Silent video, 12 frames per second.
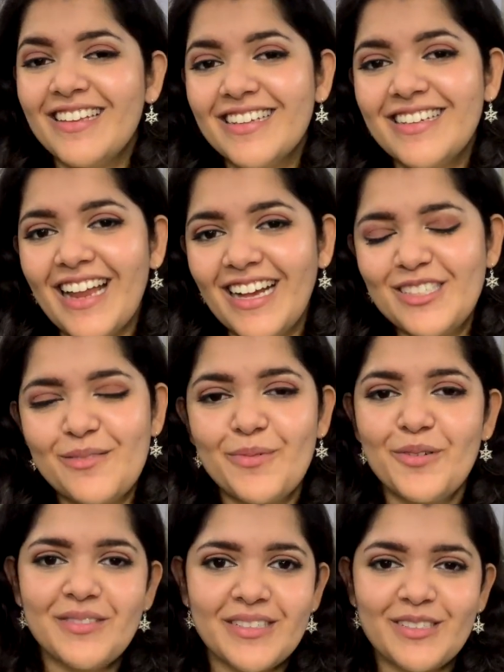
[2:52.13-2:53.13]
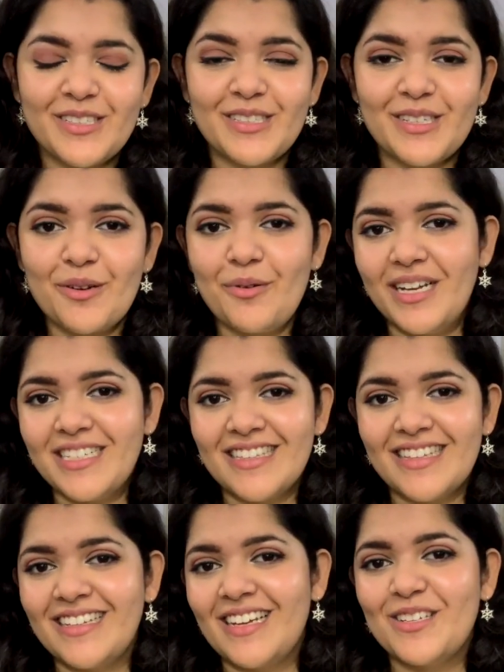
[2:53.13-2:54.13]
The next most interesting
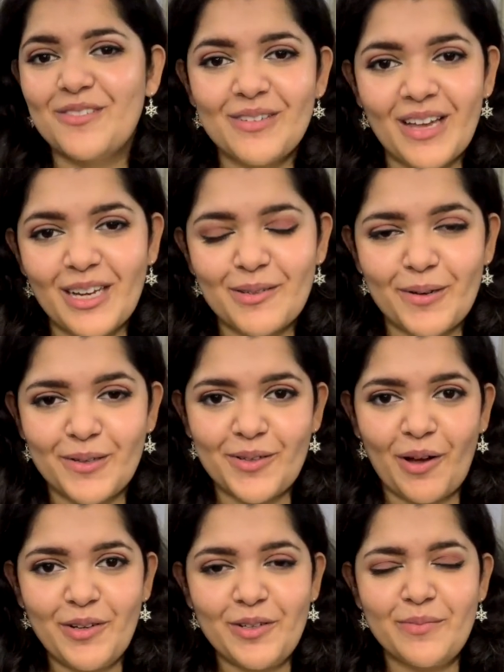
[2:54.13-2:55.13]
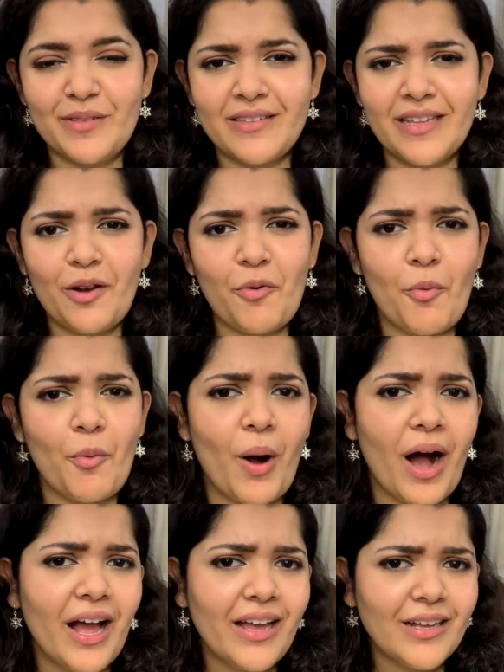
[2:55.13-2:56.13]
question that I do get about condoms is that
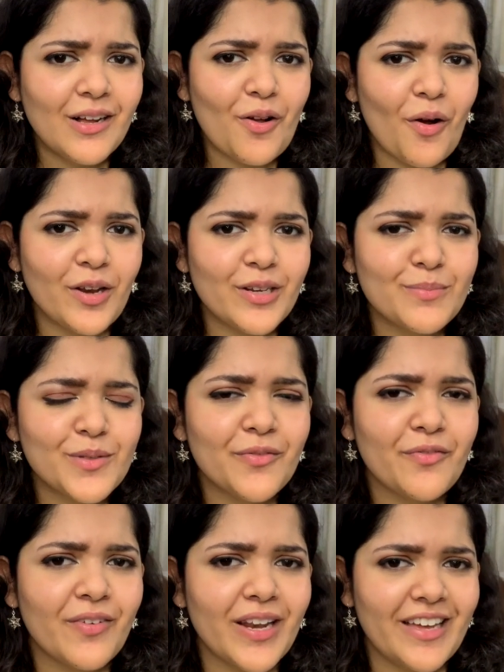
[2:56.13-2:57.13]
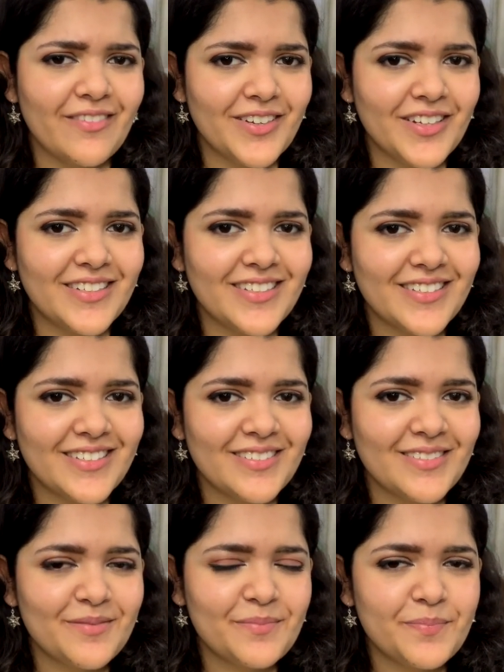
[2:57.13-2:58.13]
why are condoms flavored?
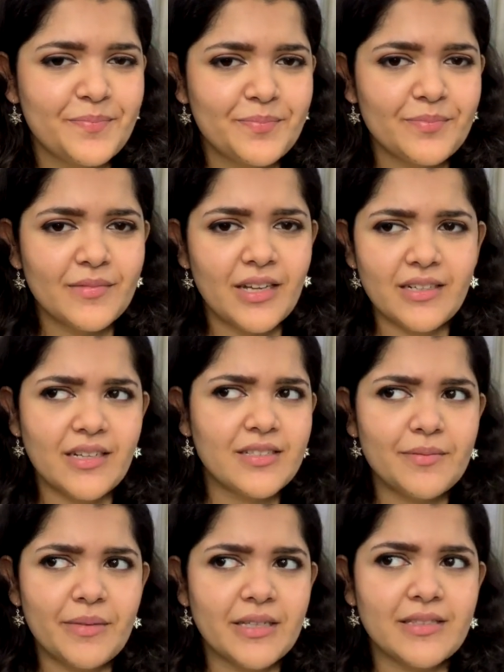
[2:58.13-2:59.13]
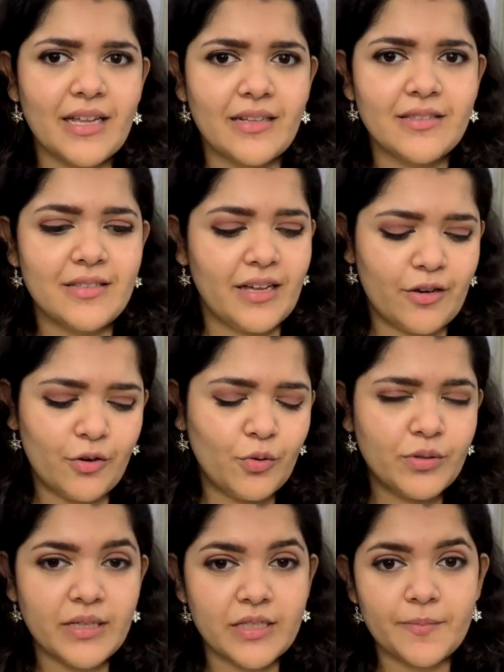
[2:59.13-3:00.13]
It doesn't make sense. There are
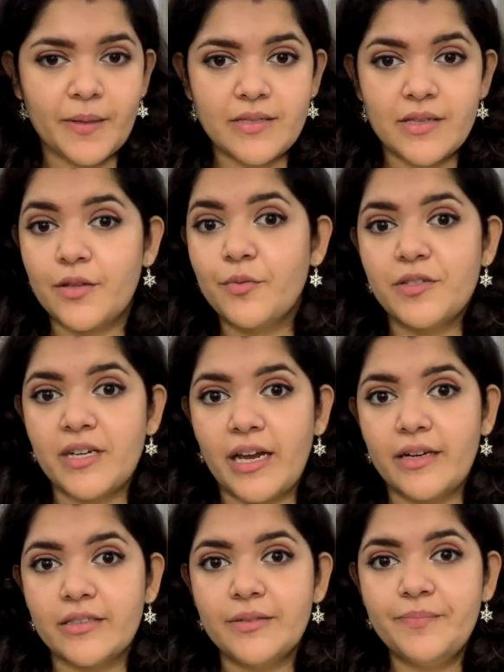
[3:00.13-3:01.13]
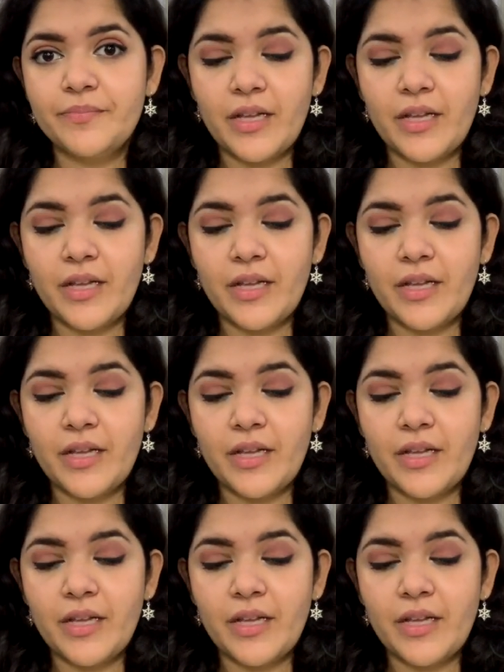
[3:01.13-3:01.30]
no taste buds in the vagina.